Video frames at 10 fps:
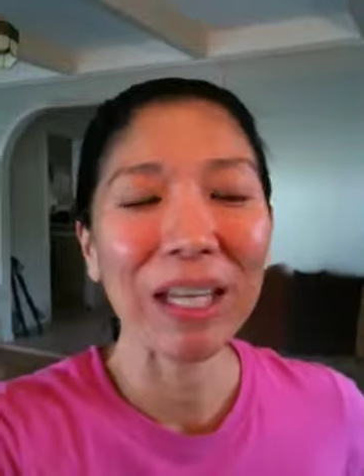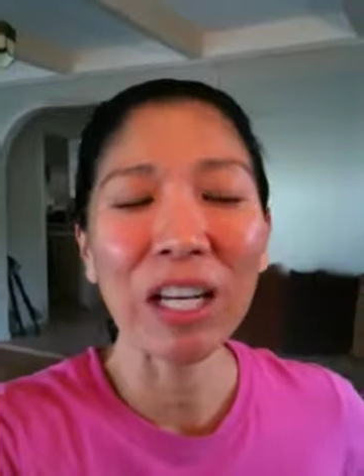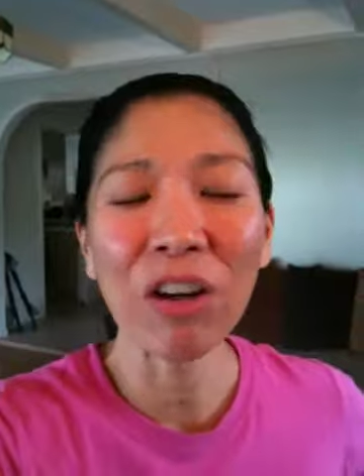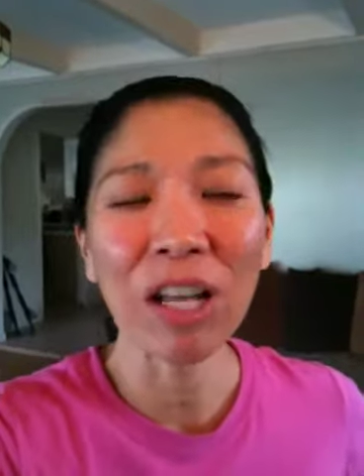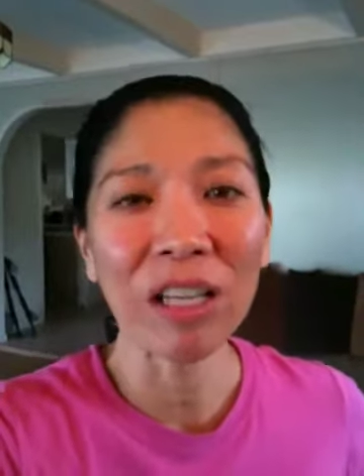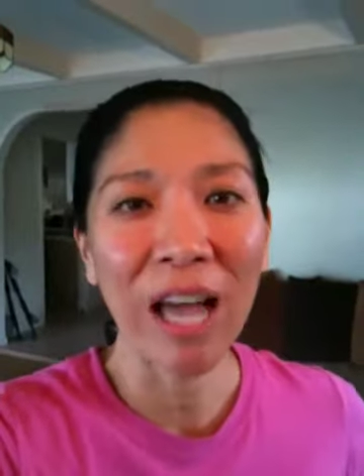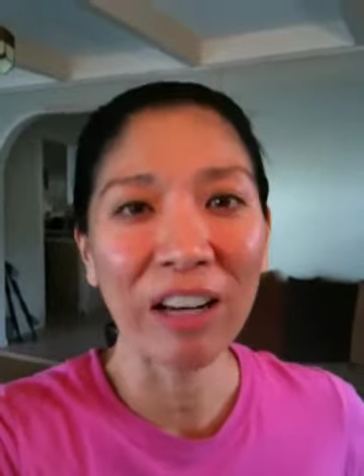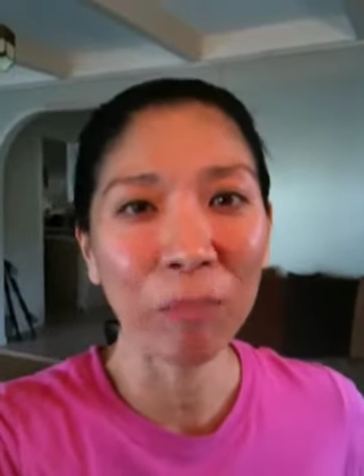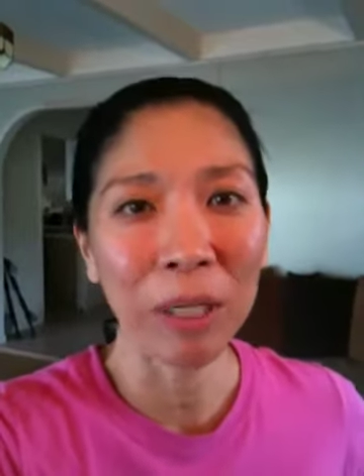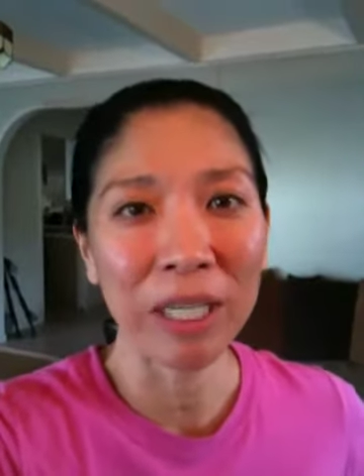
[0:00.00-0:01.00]
you know, a
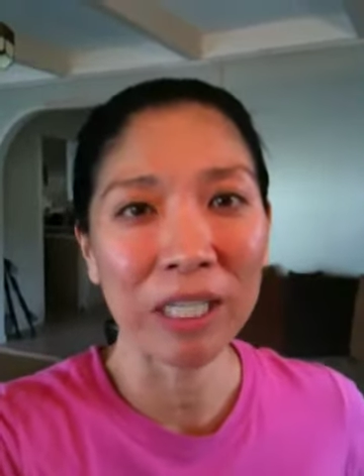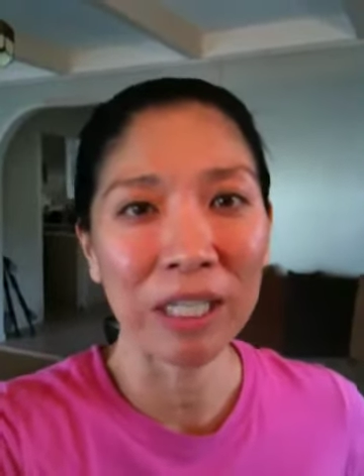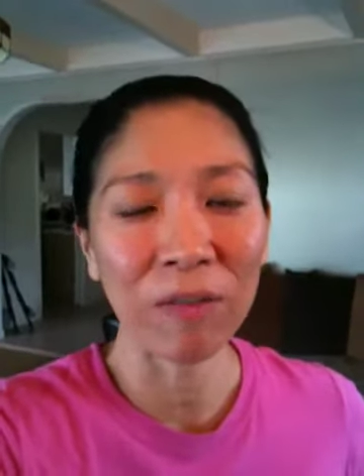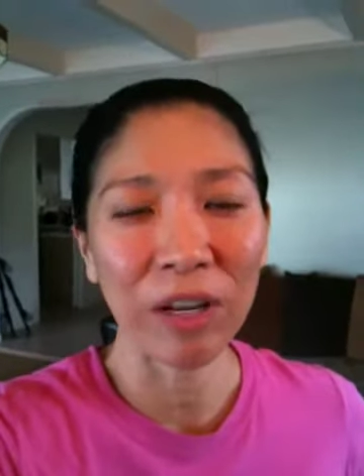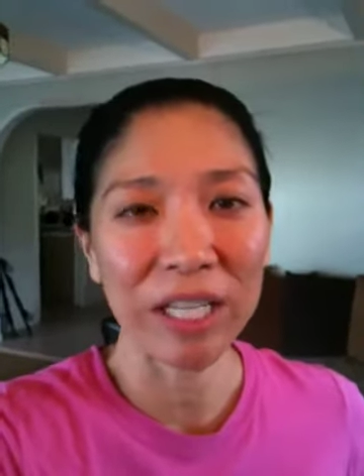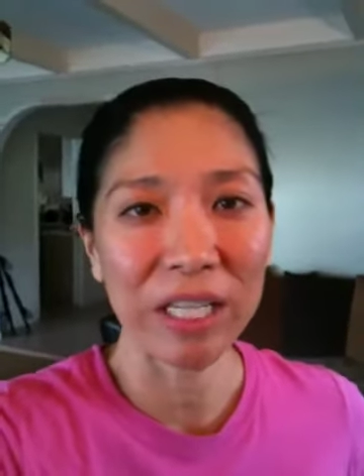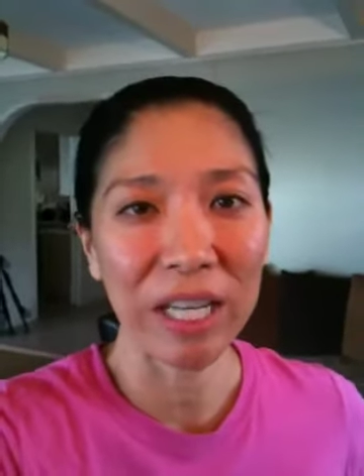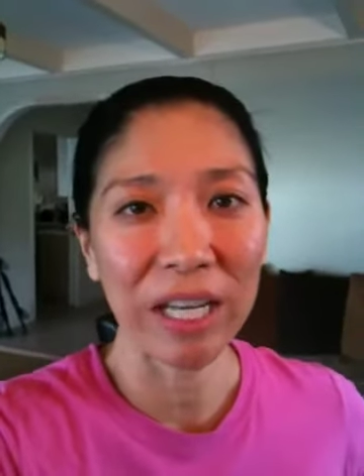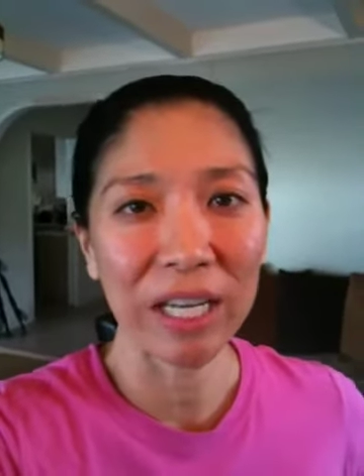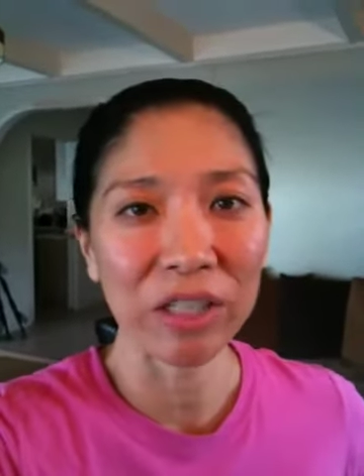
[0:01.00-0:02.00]
lot of money is
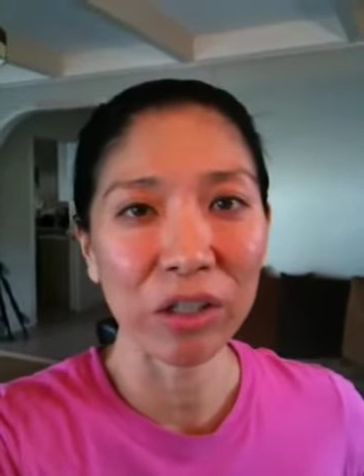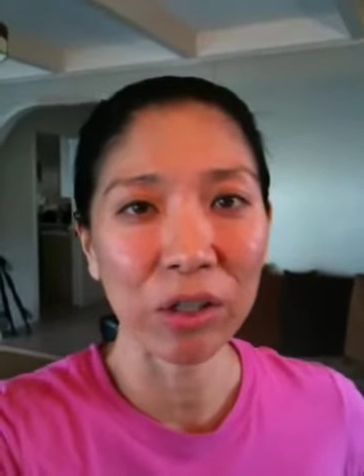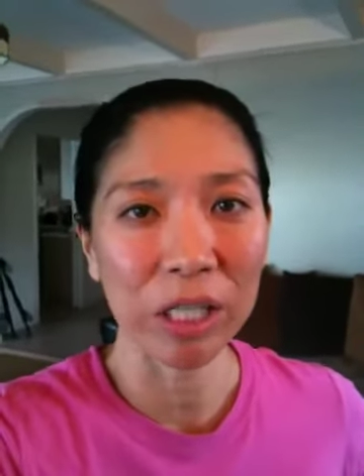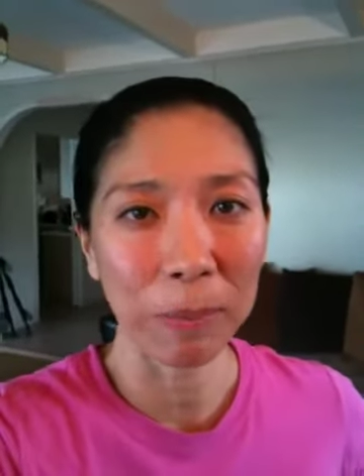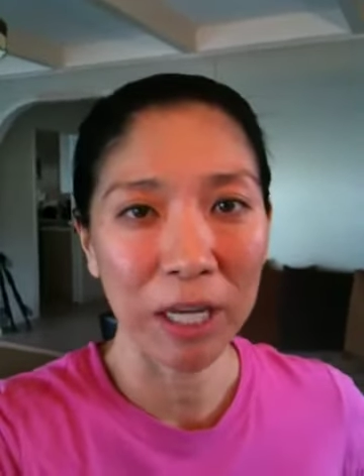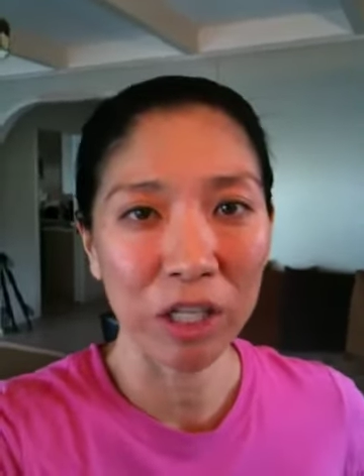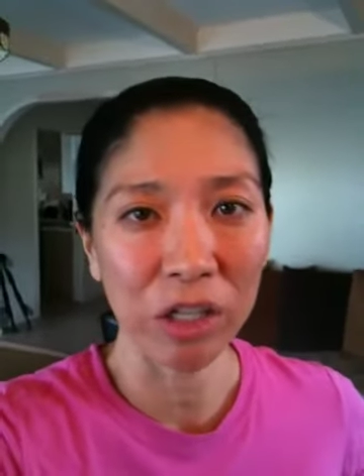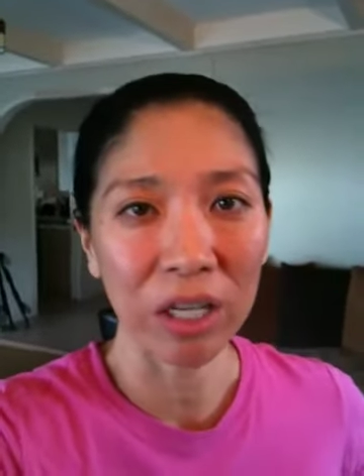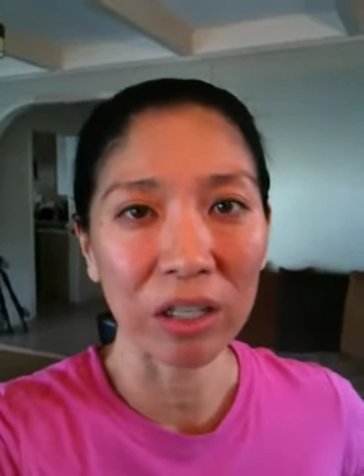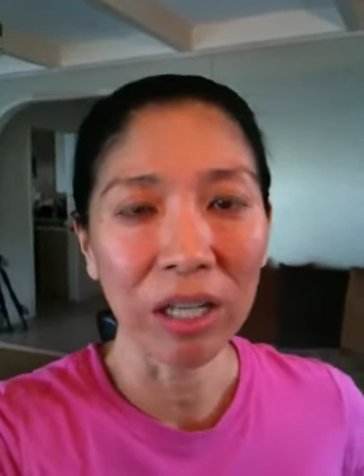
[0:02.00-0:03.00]
invested into the space
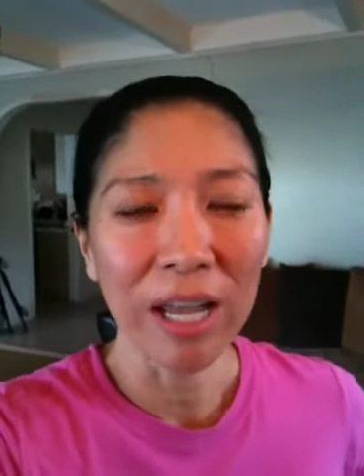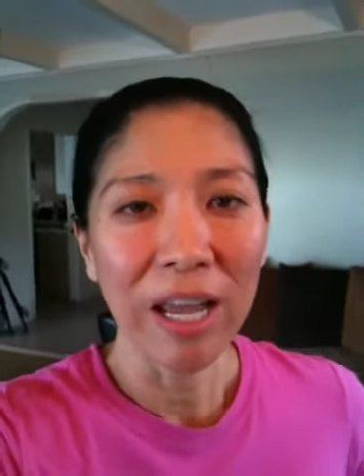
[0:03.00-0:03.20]
shuttle